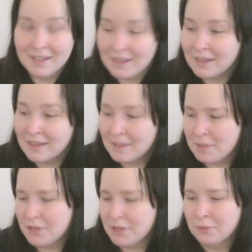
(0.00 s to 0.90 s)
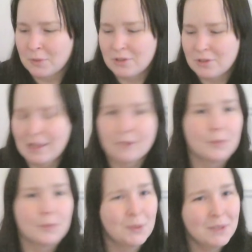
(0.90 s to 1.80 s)
But I don't want to like
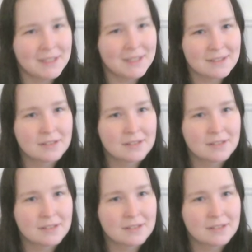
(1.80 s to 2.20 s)
ruin